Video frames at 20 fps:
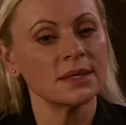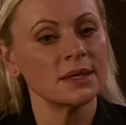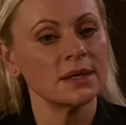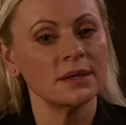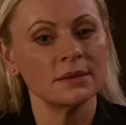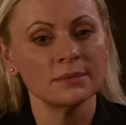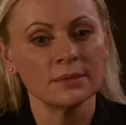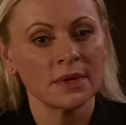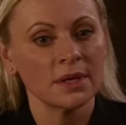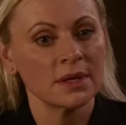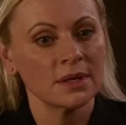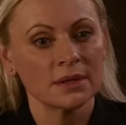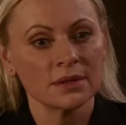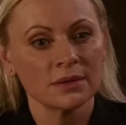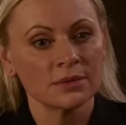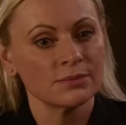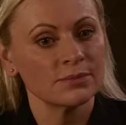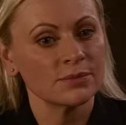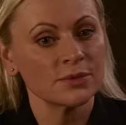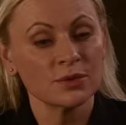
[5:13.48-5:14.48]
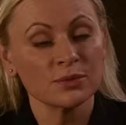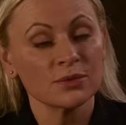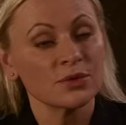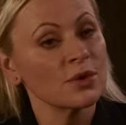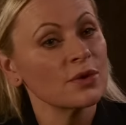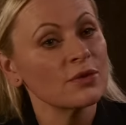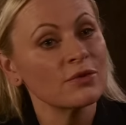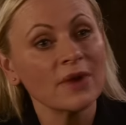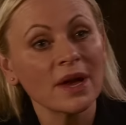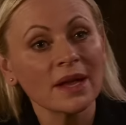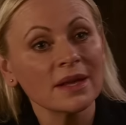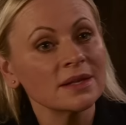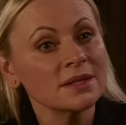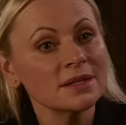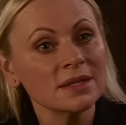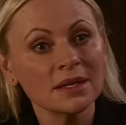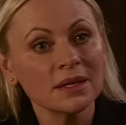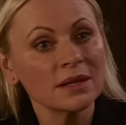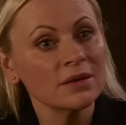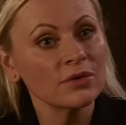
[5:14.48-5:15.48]
he some sort of
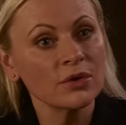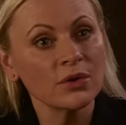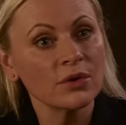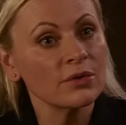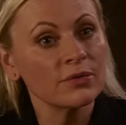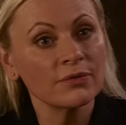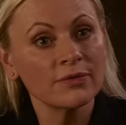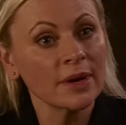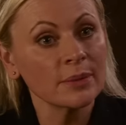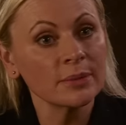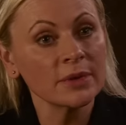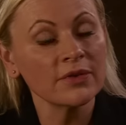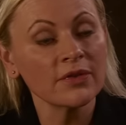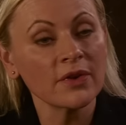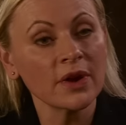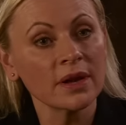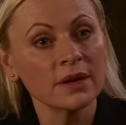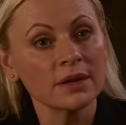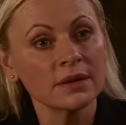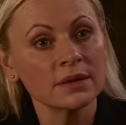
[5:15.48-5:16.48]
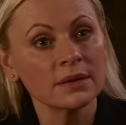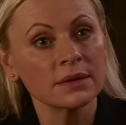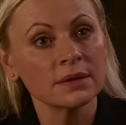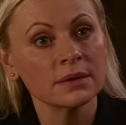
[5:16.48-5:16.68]
relative or family friend?